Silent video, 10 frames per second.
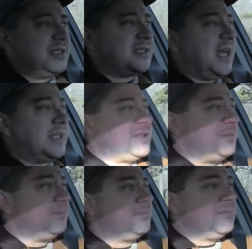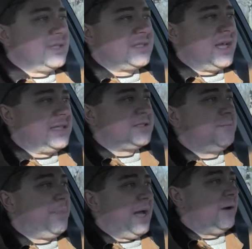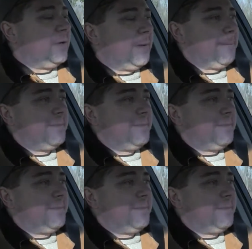It's got some power.